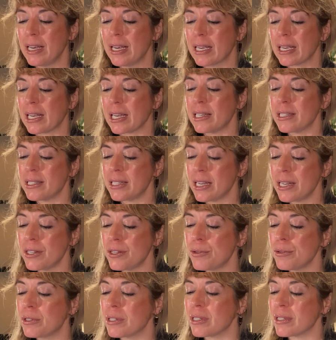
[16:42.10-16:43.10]

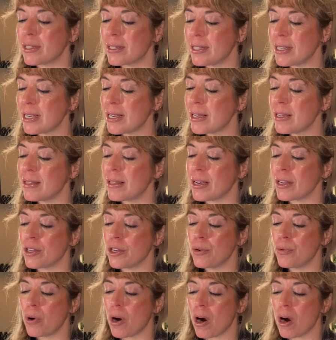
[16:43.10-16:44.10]
Continue to see that
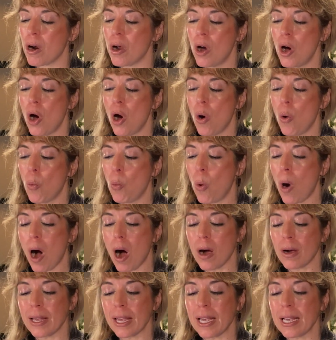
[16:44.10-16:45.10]
you are
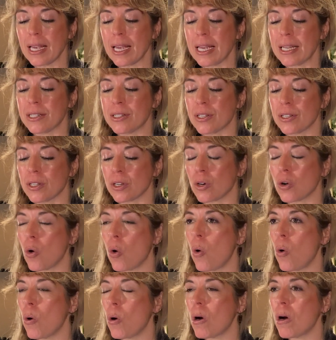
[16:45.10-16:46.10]
walking into the
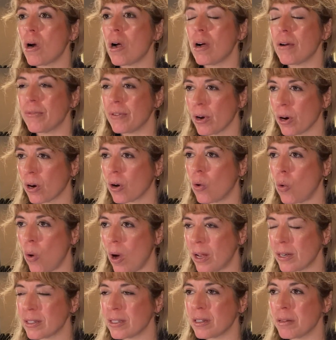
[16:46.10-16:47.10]
core of your
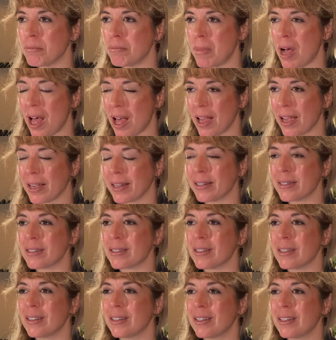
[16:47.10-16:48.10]
quantum mind,
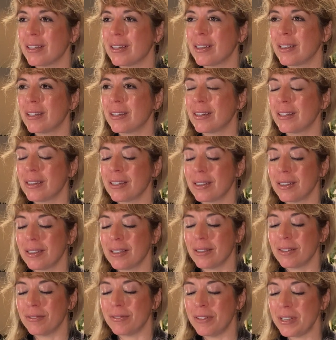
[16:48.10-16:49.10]

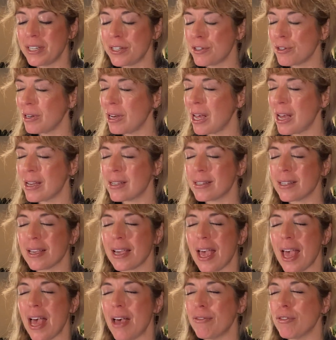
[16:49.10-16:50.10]
visualizing
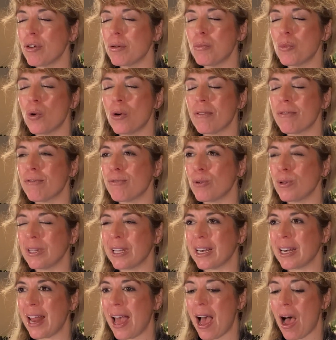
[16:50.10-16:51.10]
ever more
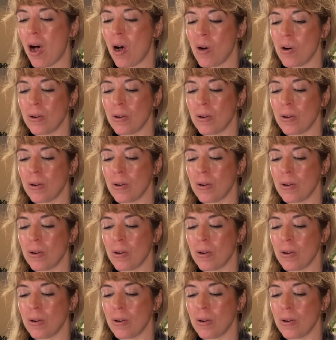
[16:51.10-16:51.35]
fully now,